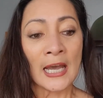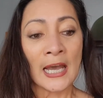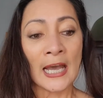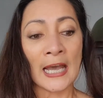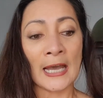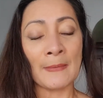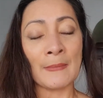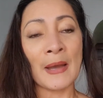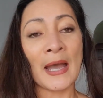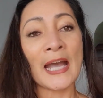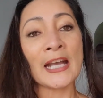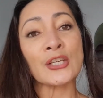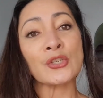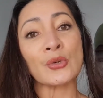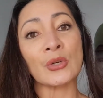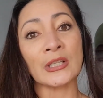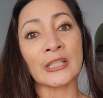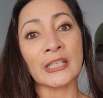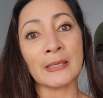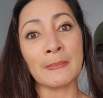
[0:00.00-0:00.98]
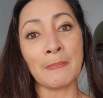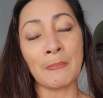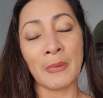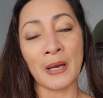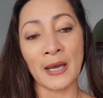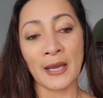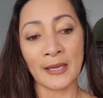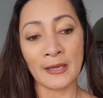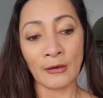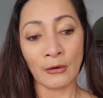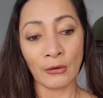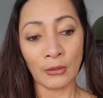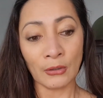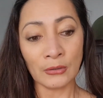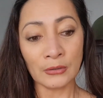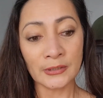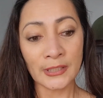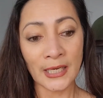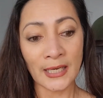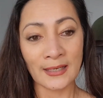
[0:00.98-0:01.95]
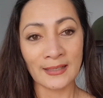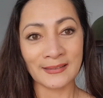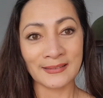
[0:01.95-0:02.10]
Actually, my old